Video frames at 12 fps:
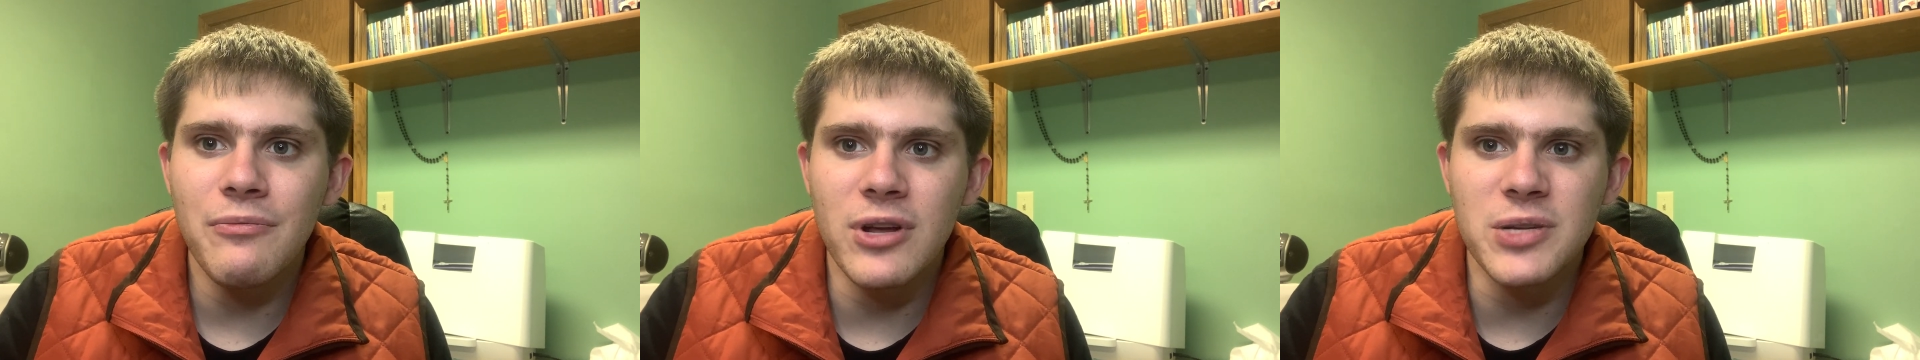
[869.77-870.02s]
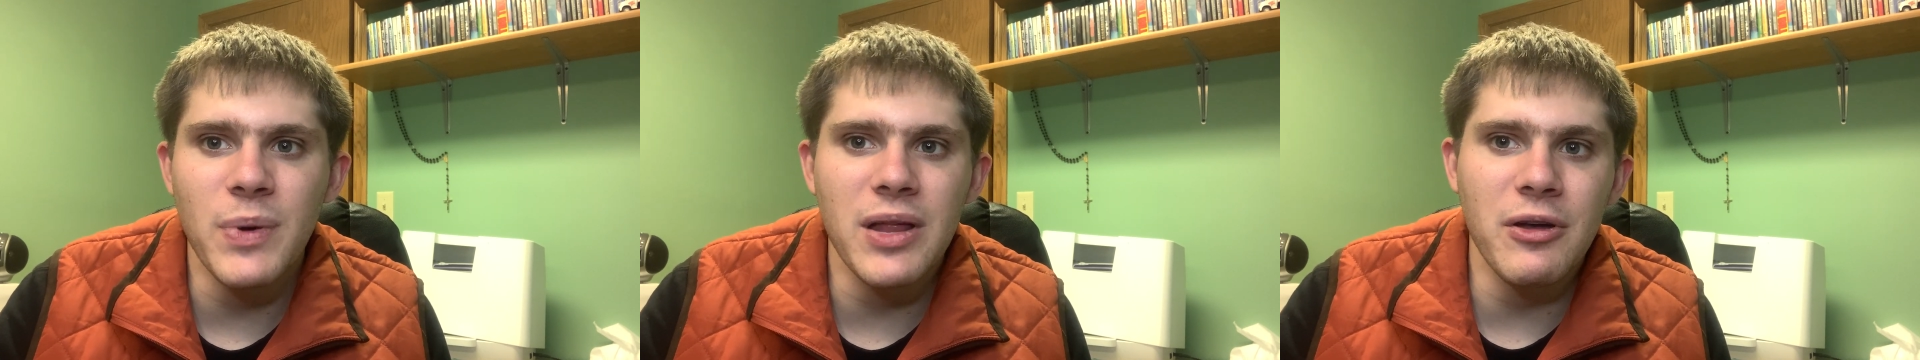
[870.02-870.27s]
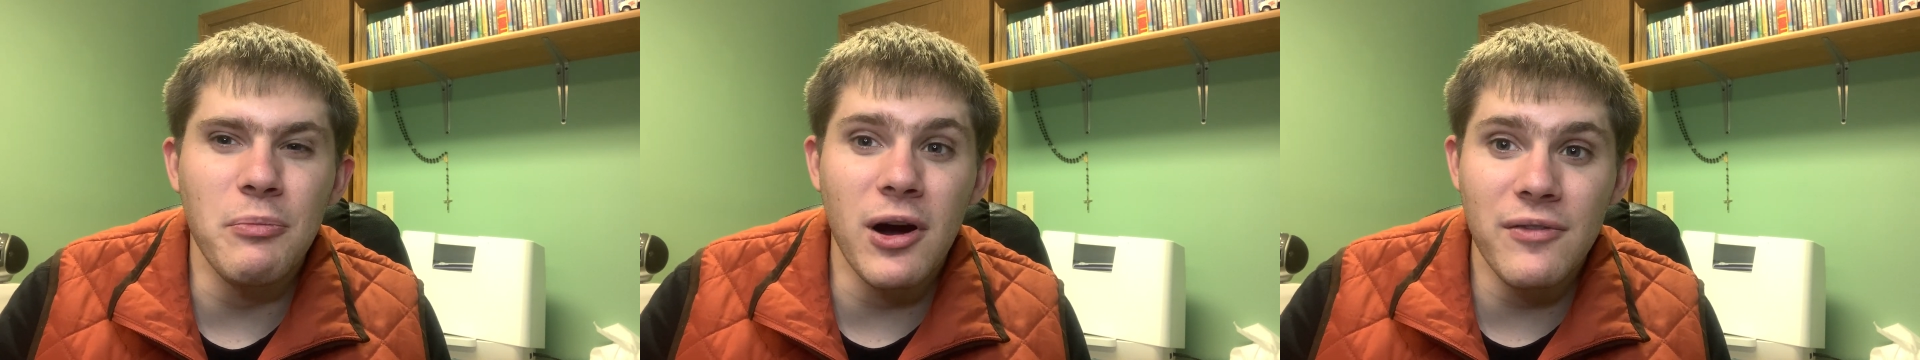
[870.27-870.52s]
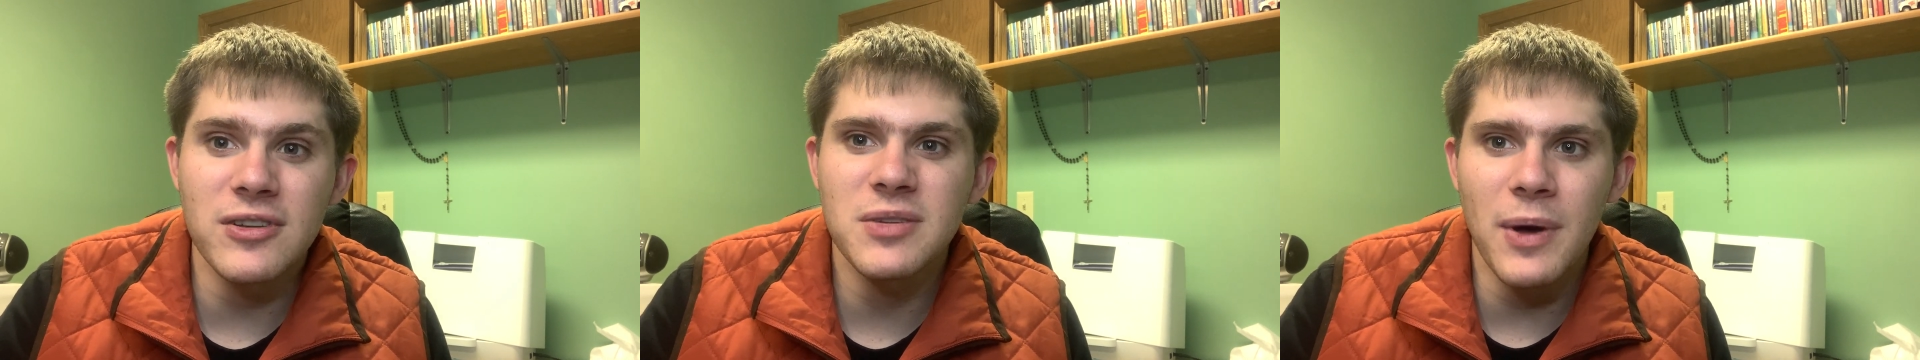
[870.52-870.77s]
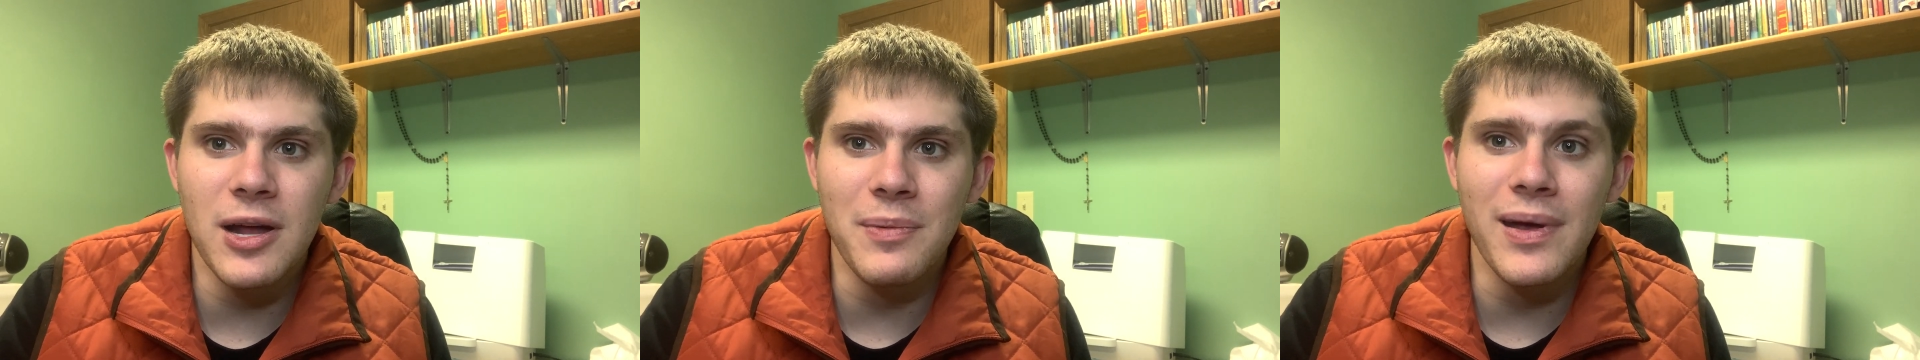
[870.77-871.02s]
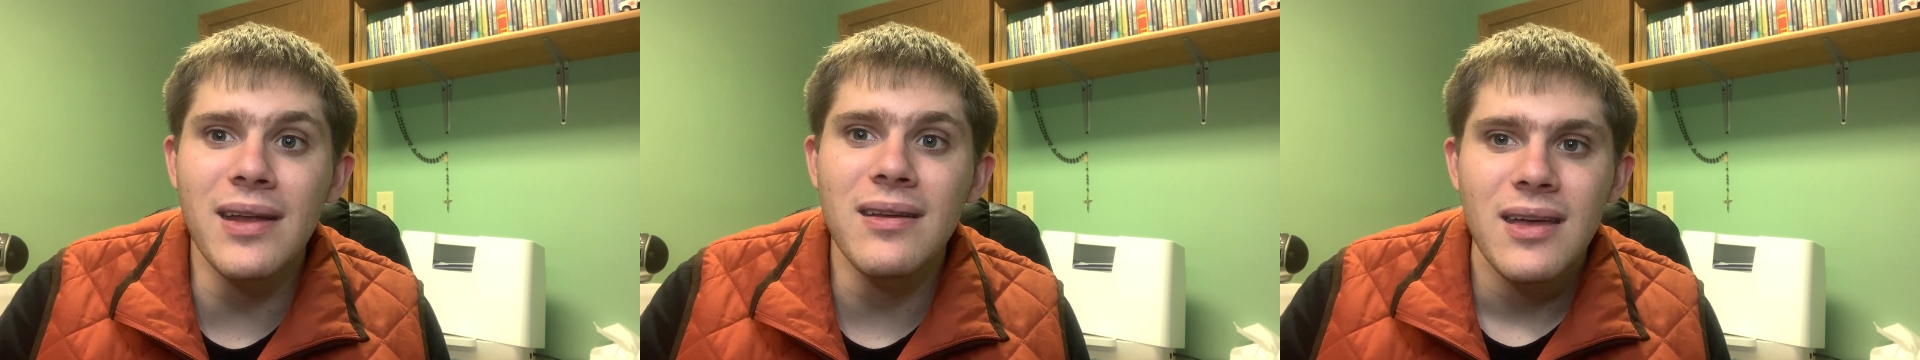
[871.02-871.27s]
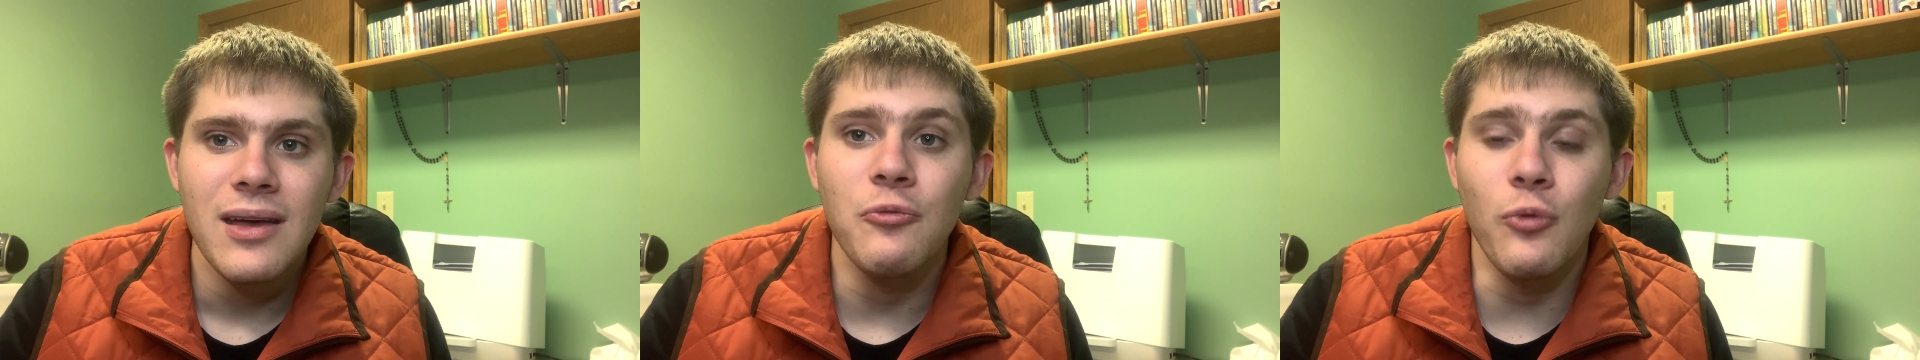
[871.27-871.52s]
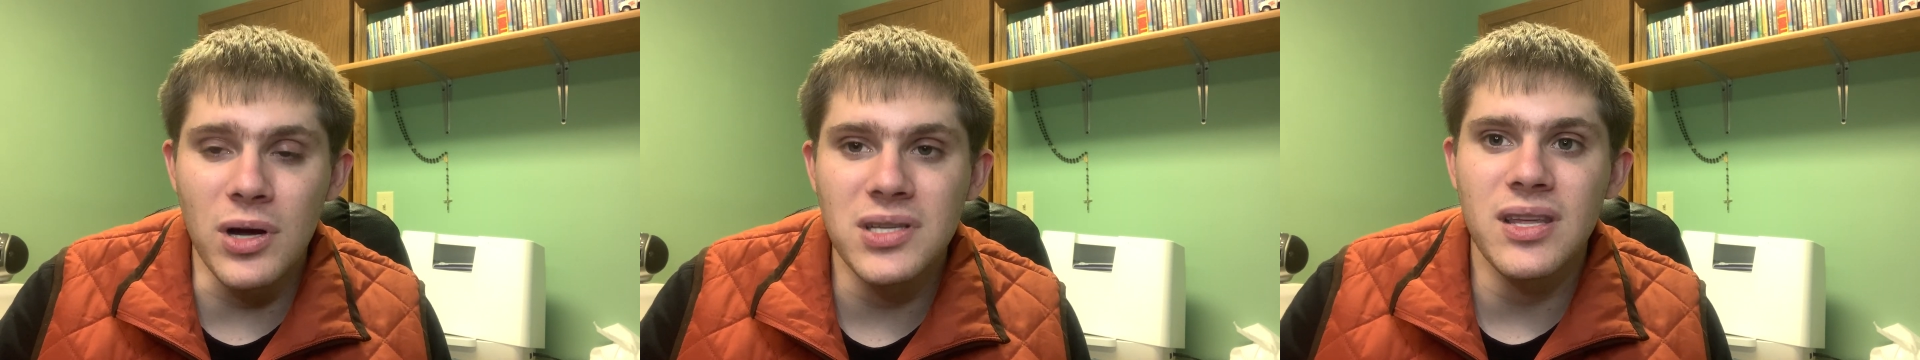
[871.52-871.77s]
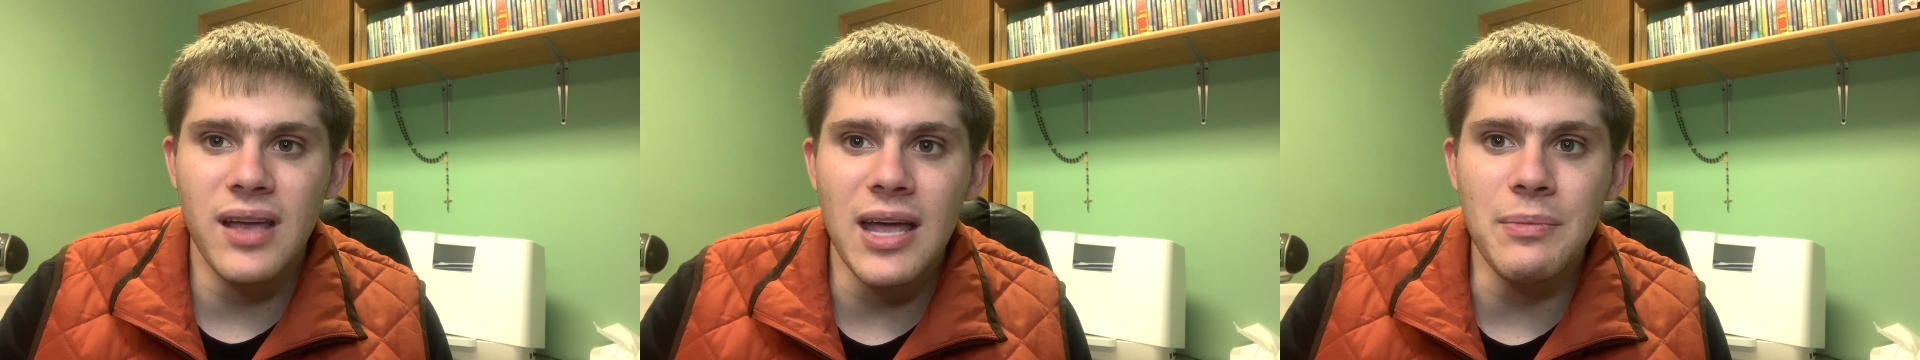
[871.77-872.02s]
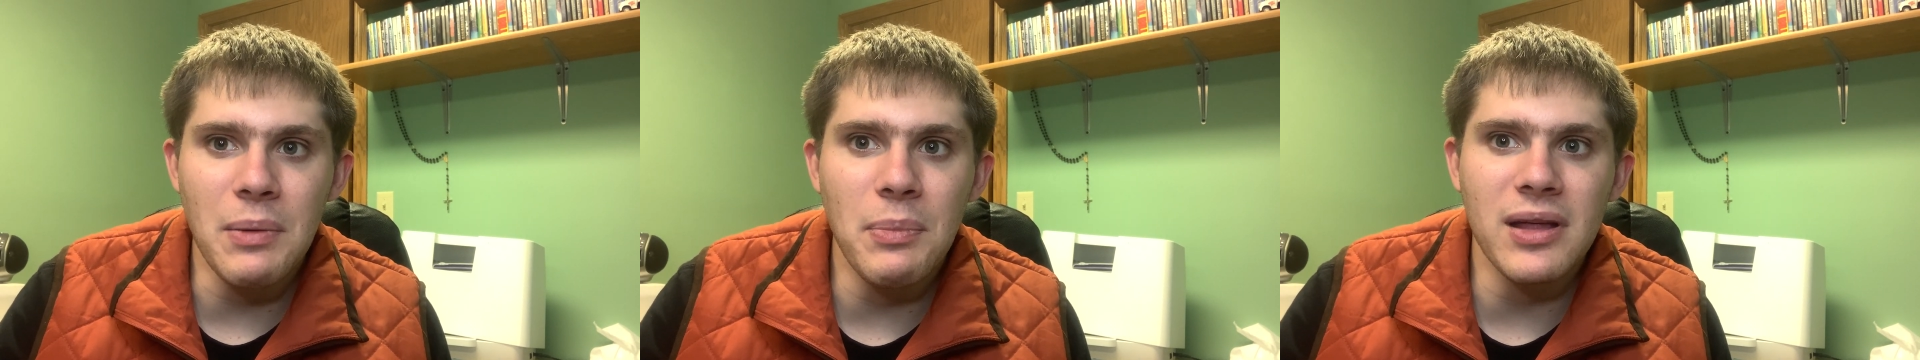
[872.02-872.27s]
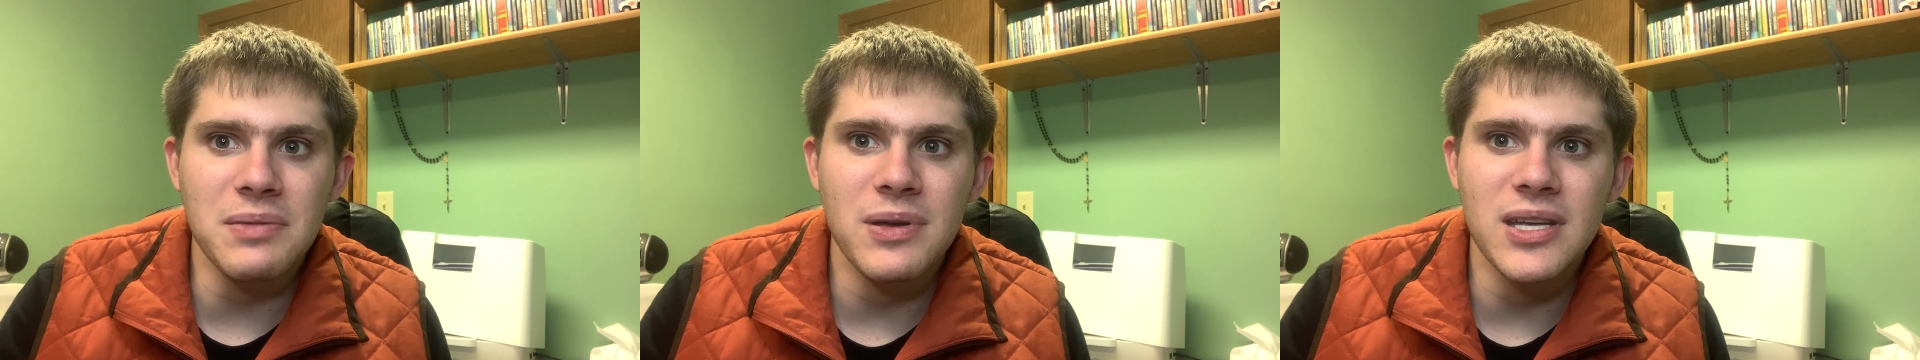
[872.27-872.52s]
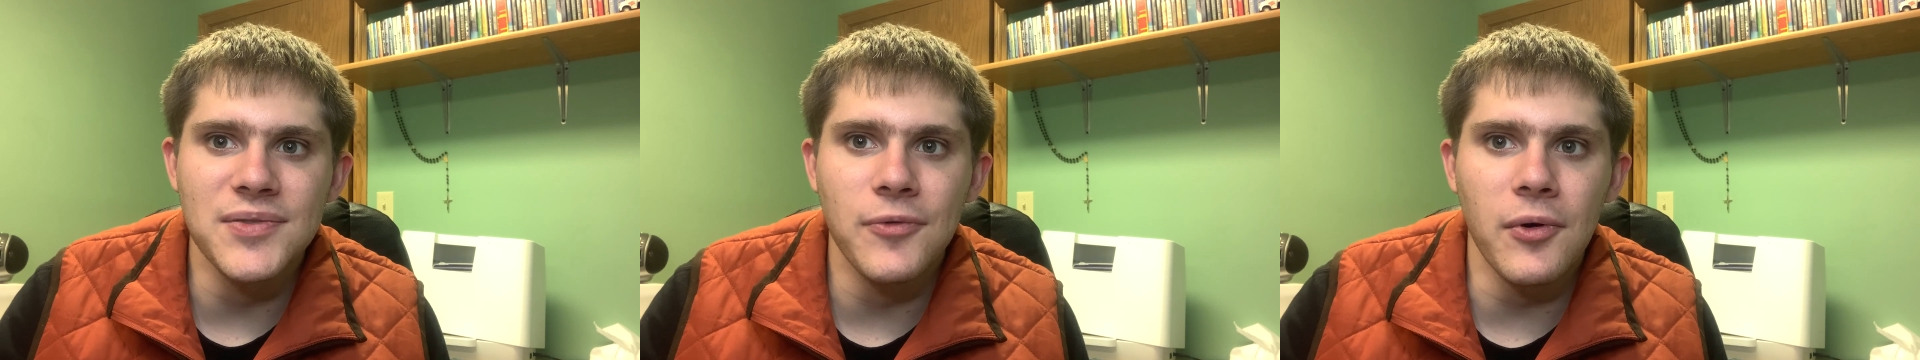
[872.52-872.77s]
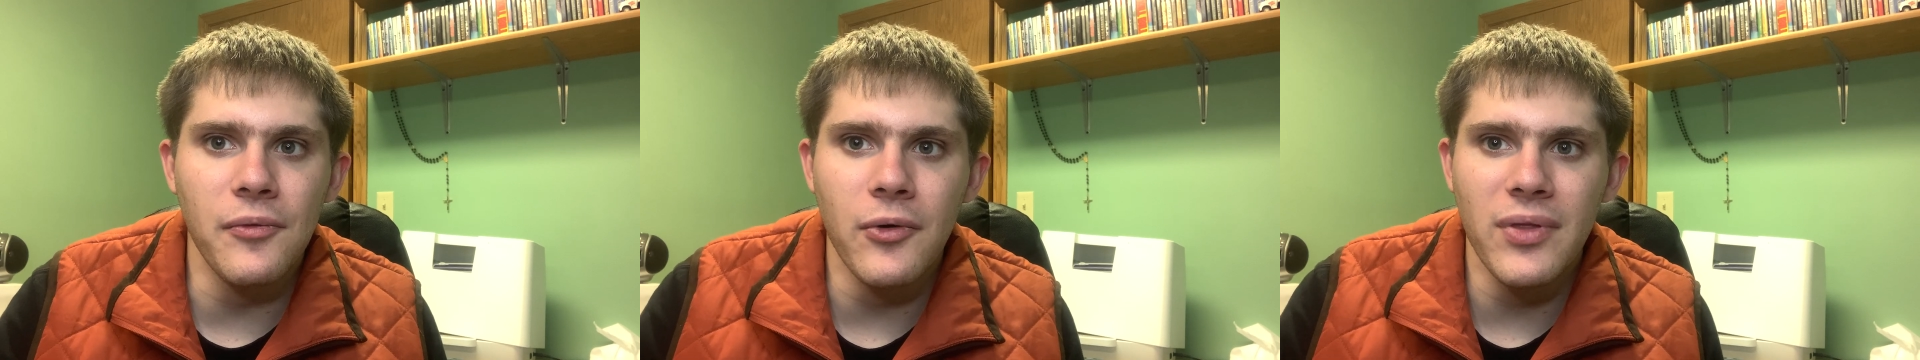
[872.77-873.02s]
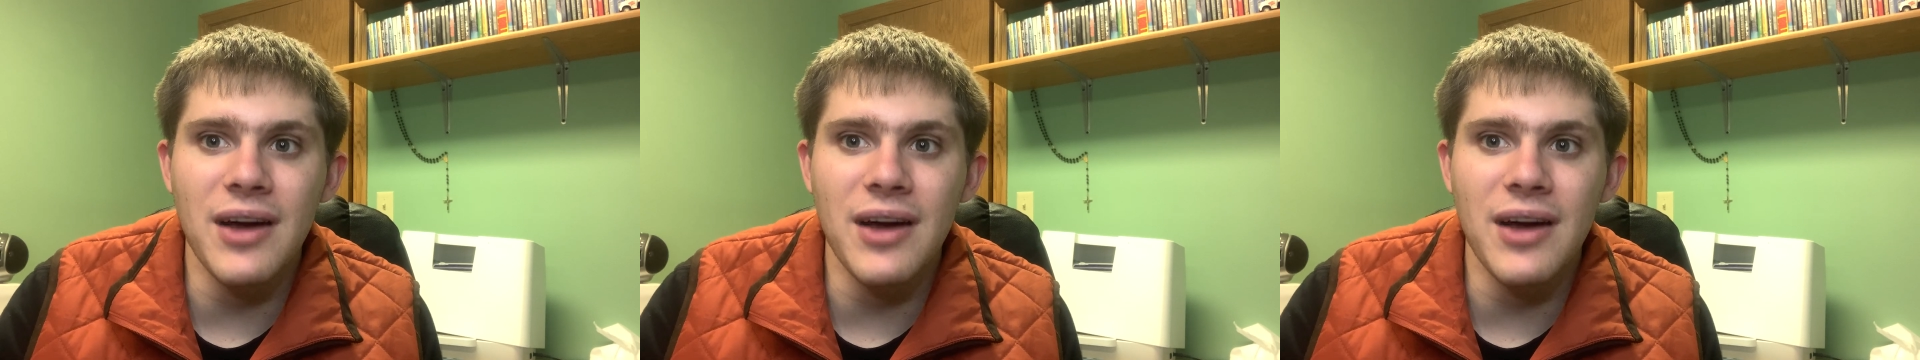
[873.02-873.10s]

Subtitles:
which, by the way, Marvel Spider-Man was the game I bought the PS4 for.